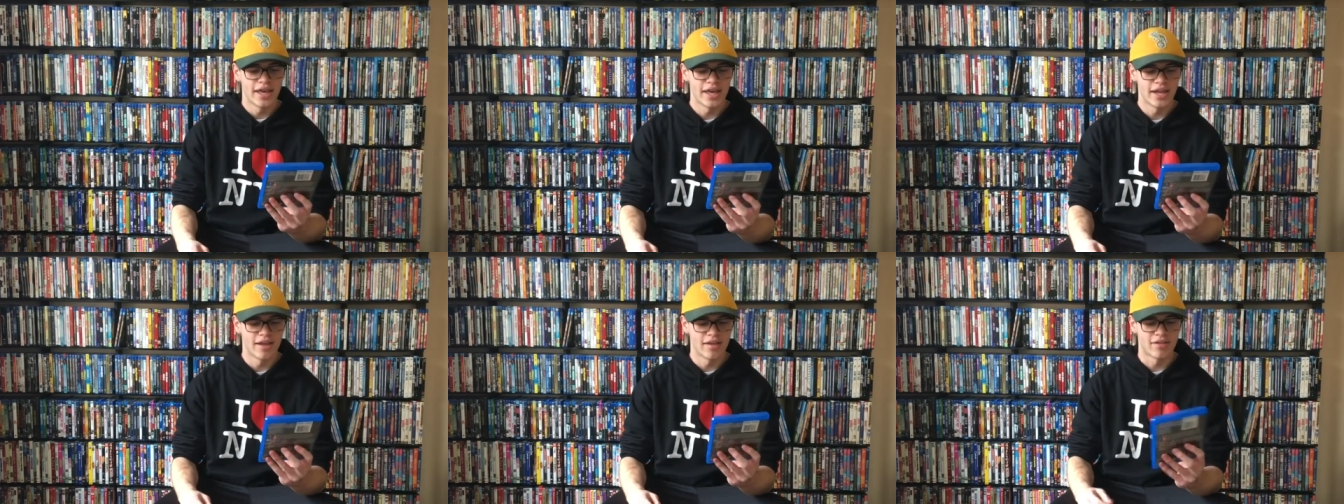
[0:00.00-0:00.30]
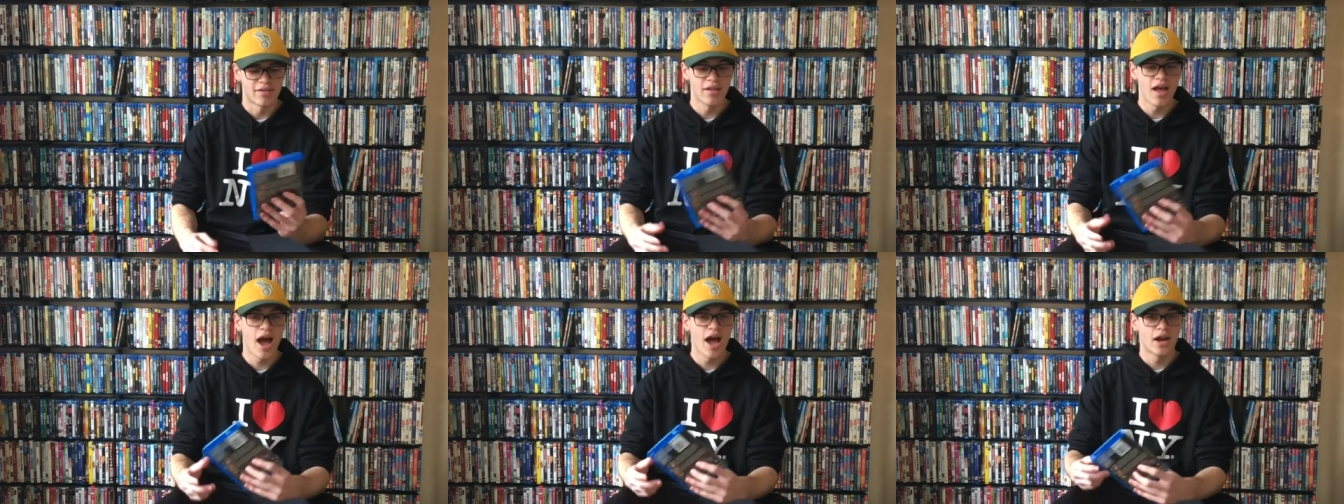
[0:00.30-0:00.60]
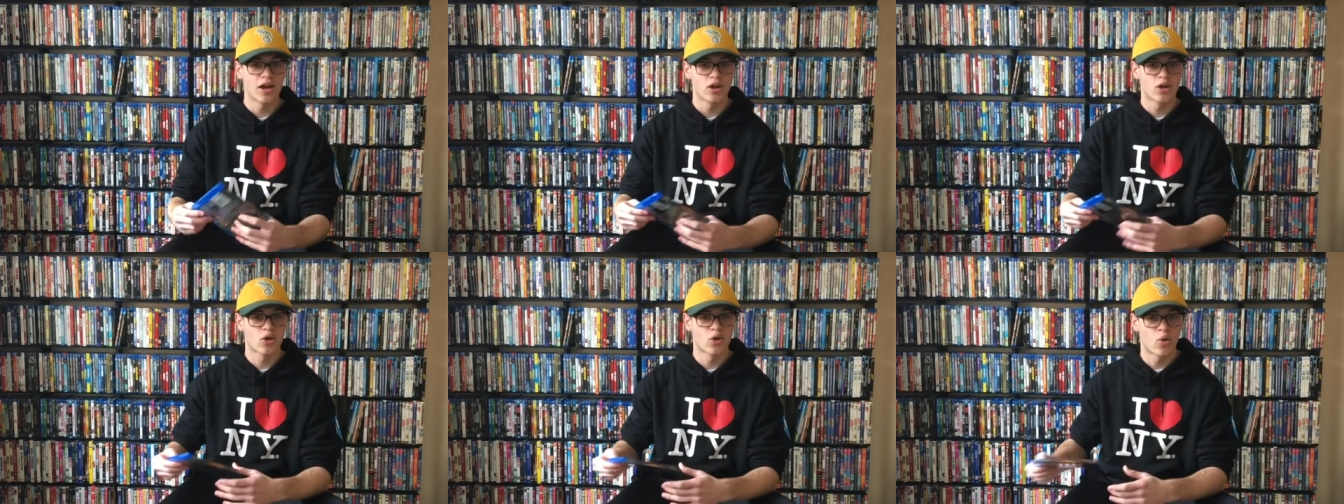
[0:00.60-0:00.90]
It is
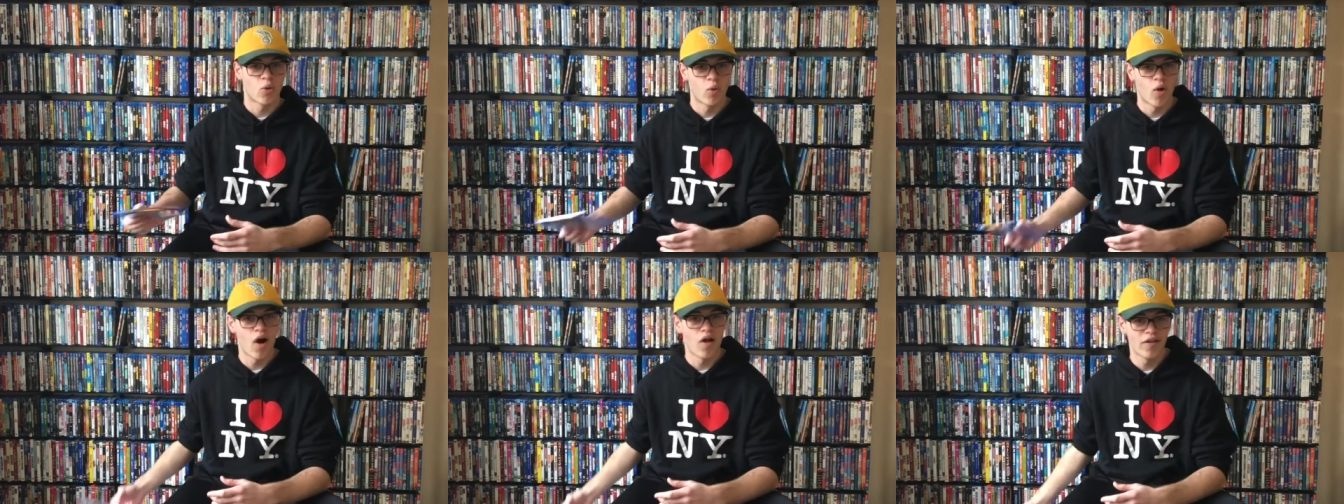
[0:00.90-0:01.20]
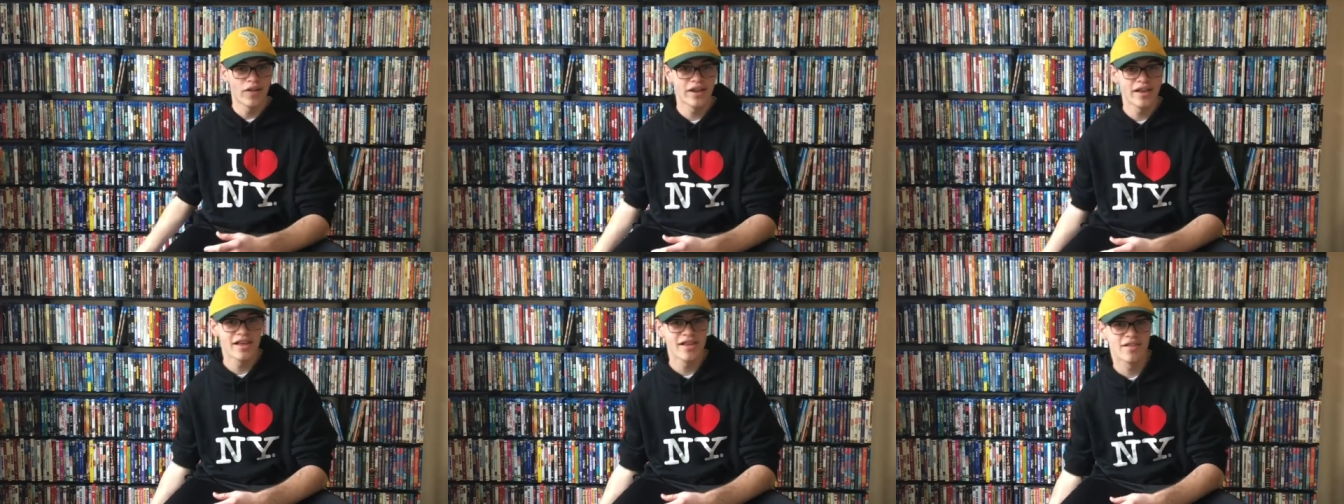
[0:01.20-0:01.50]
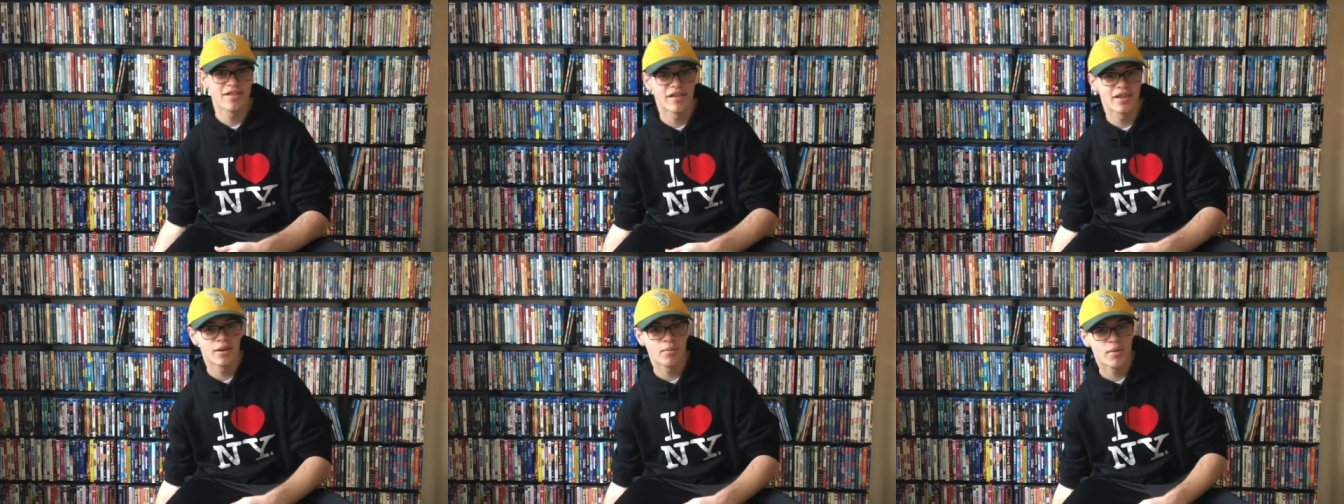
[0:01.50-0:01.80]
not quality
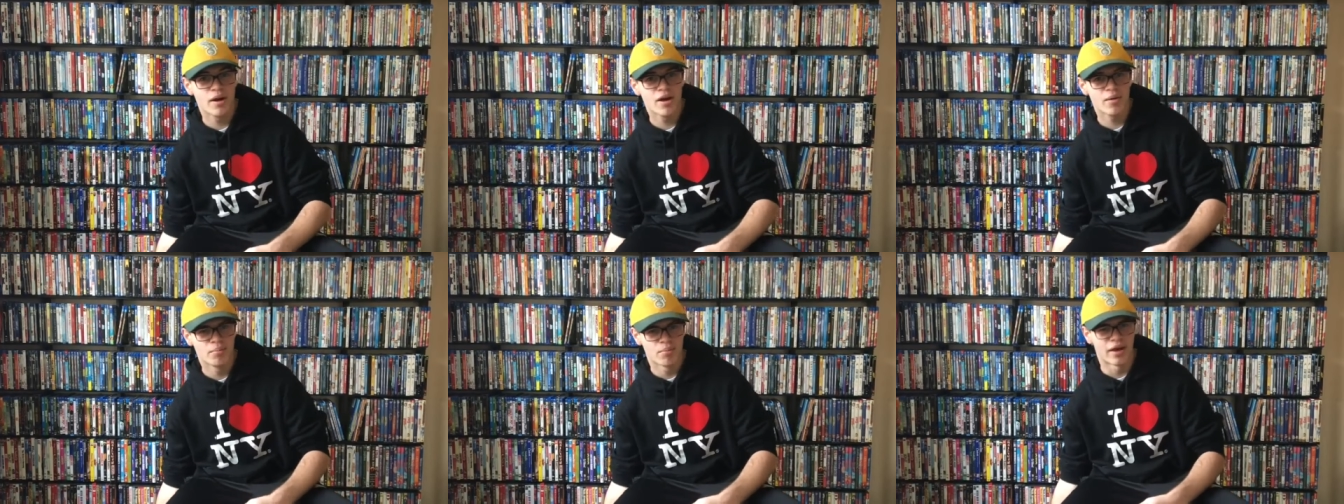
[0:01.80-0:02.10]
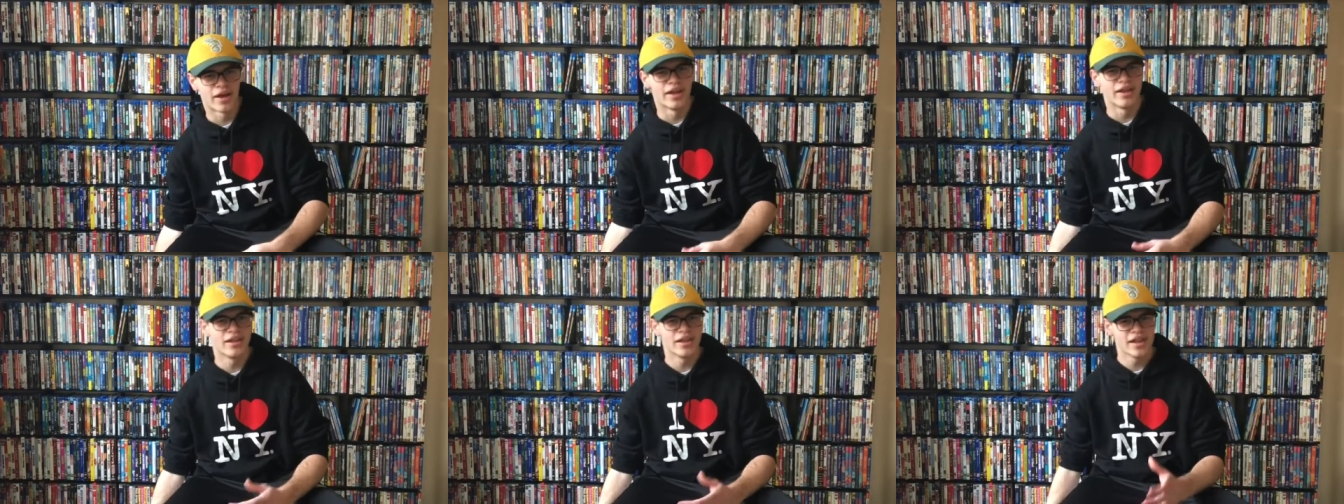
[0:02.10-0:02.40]
cinema, but